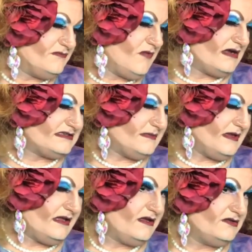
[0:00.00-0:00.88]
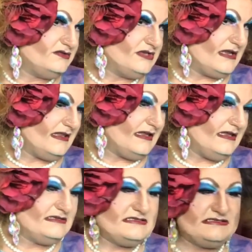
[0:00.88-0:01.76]
rocks me
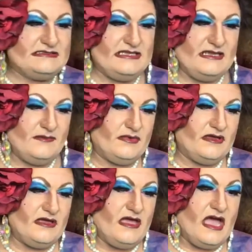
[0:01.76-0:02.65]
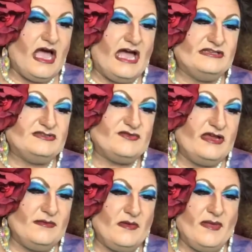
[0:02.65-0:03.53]
gently to sleep. I
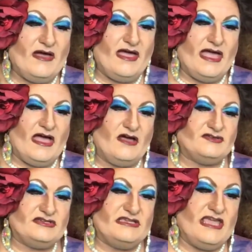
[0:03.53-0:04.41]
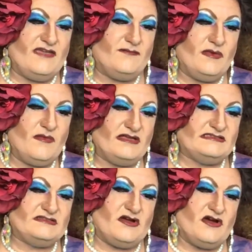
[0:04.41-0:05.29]
dream about how she gave me my
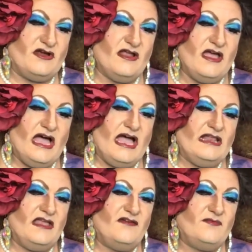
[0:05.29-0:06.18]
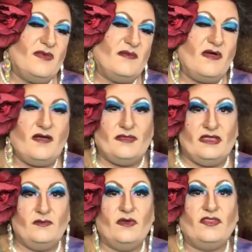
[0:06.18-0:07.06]
start. I love my
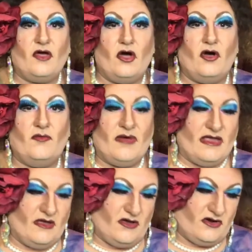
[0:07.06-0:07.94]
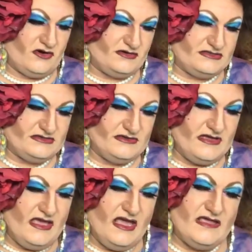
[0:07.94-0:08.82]
mommy with all my heart.
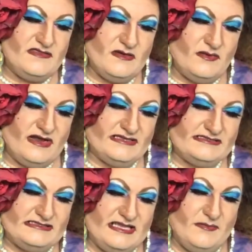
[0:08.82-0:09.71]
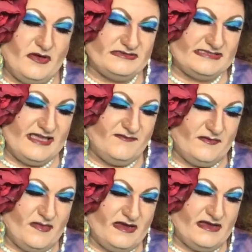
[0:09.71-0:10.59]
And then when I sleep all safe
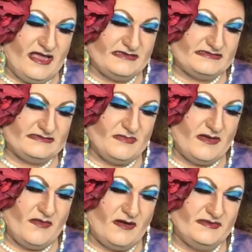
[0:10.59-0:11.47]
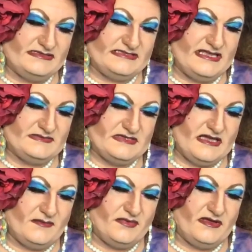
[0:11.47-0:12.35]
in my nest, my mommy stays
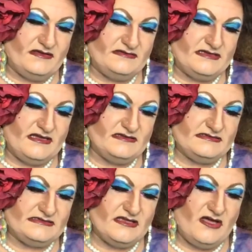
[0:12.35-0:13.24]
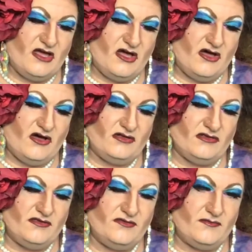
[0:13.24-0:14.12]
up and does
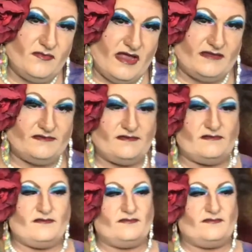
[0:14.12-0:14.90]
all the rest.